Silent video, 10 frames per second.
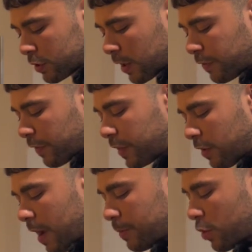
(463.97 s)
So there's 50
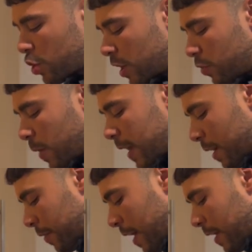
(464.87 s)
grams of cheese weighed
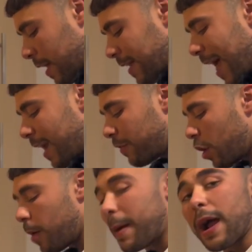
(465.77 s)
out there. That's a hell of a
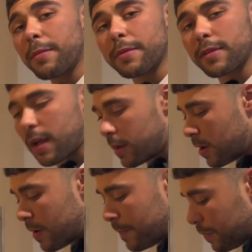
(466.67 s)
lot of Parmesan. I'm
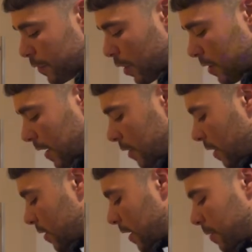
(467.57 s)
going to stick the
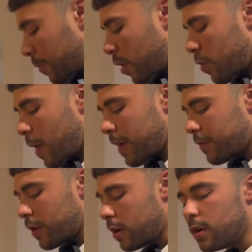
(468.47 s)
rest of this block away
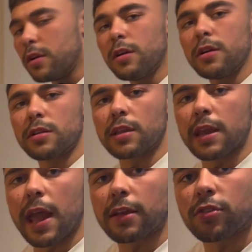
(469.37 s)
for the
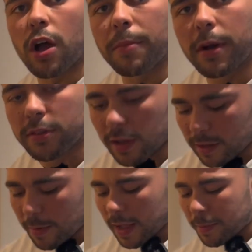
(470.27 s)
next time I decide
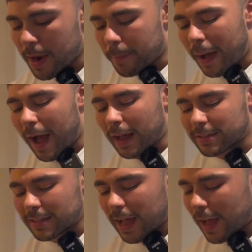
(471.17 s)
to make a bit of
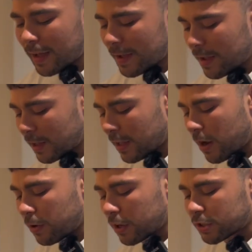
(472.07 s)
pasta. You
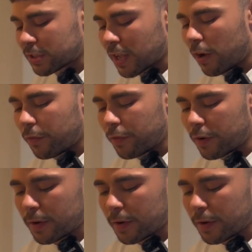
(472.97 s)
know yourself.